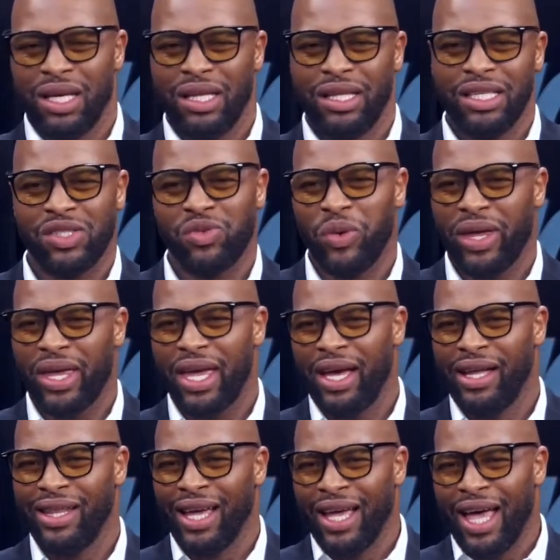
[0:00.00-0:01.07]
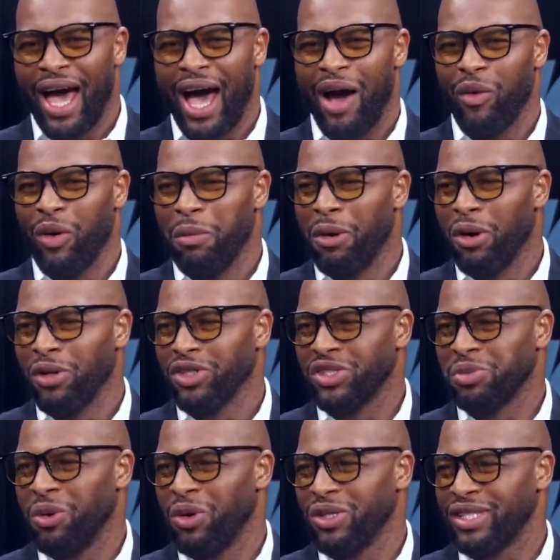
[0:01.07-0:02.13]
This weekend, our
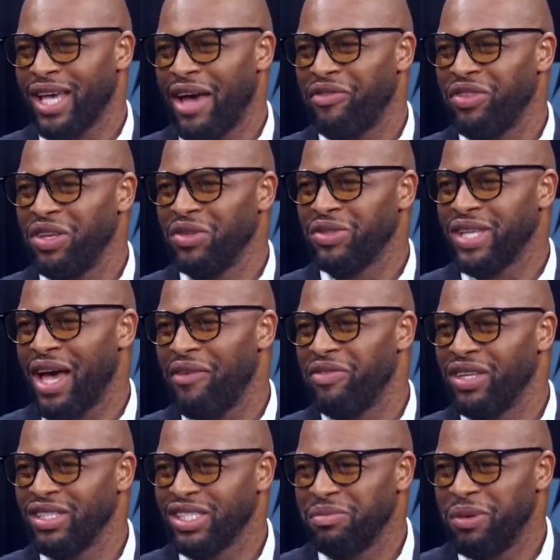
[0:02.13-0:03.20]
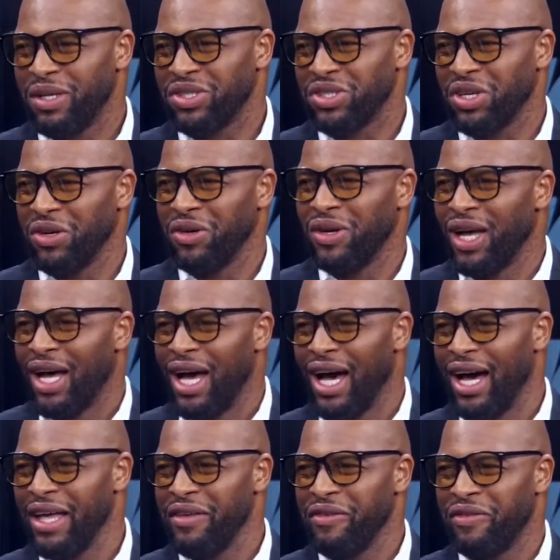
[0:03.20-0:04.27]
Motorsports Avenue is having a special
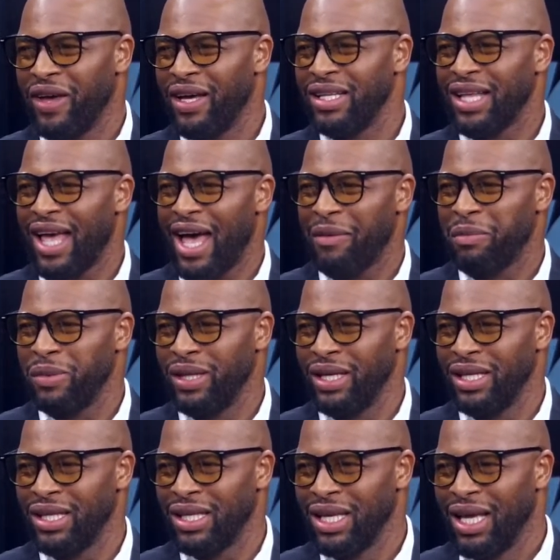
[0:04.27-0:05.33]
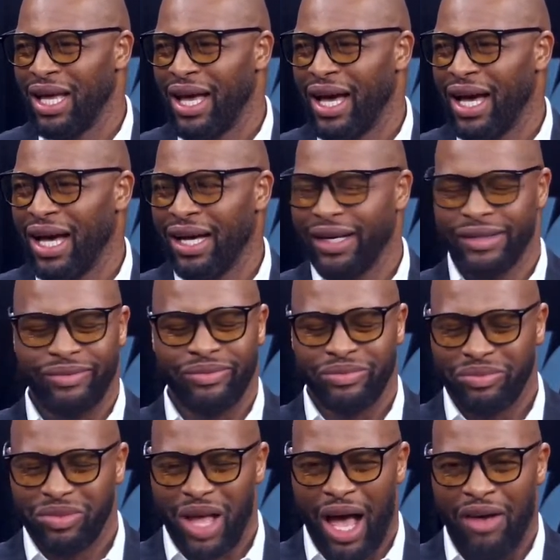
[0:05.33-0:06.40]
event happening.
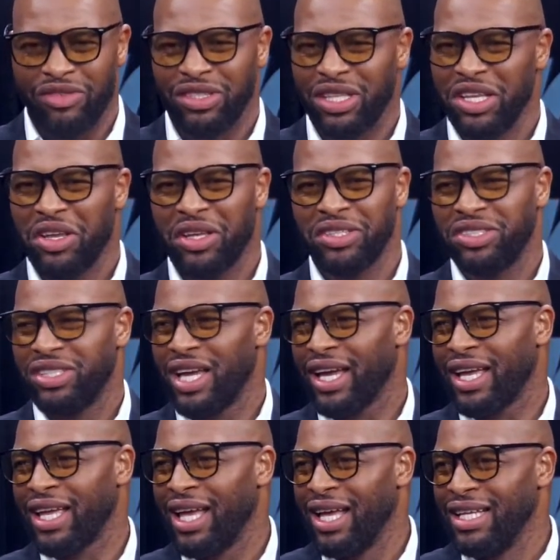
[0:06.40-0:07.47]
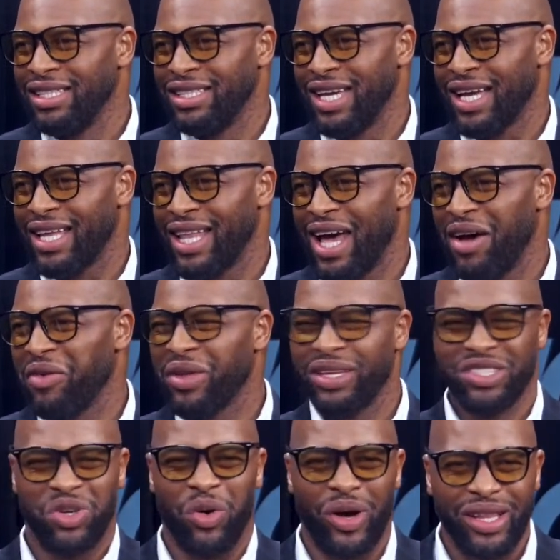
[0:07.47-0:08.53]
Obviously, you can check it out,
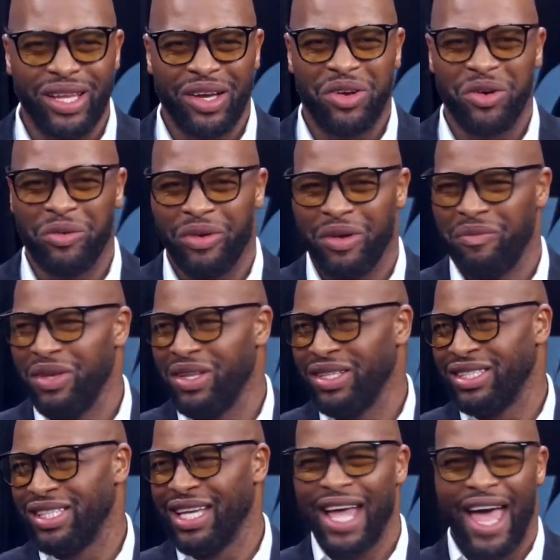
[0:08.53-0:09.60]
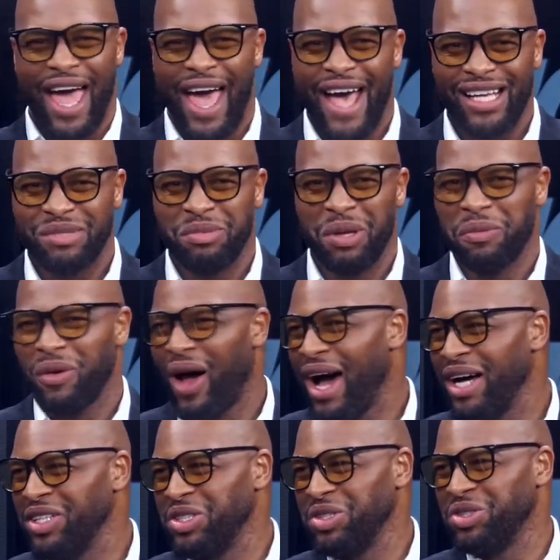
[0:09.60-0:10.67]
join the group community, ask people,
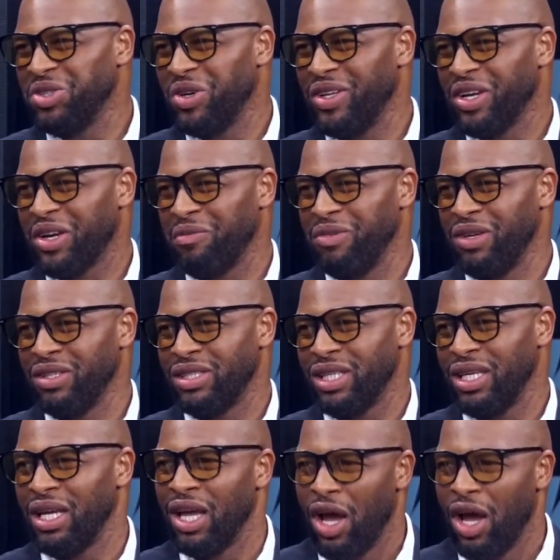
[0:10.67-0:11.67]
how do you join the community?